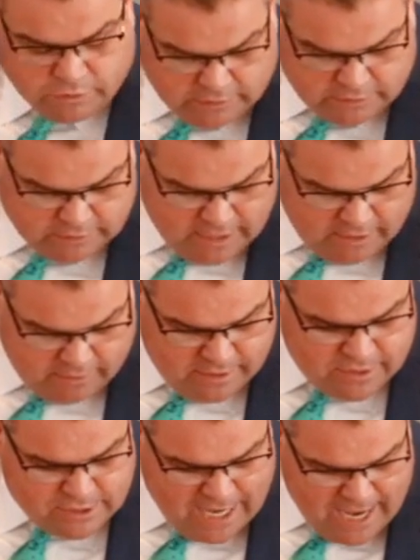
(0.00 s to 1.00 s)
that are
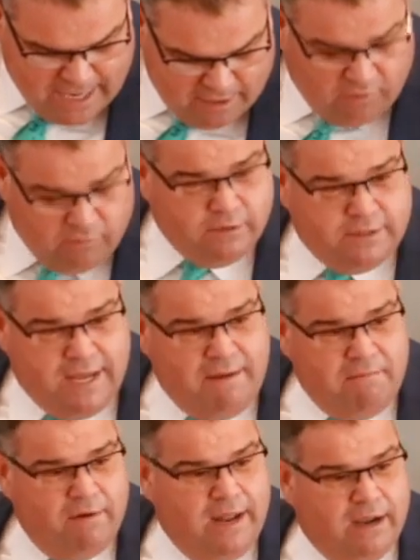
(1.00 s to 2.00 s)
designed on the
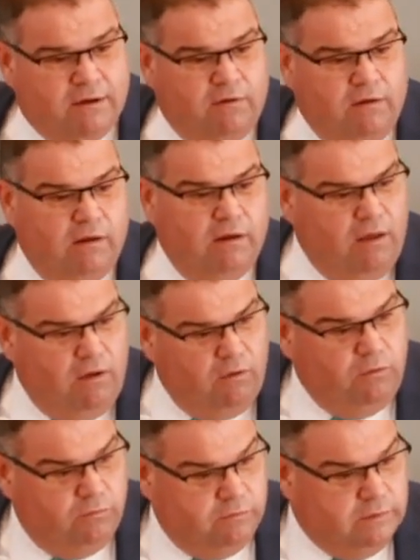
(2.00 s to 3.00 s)
tabernacle alone.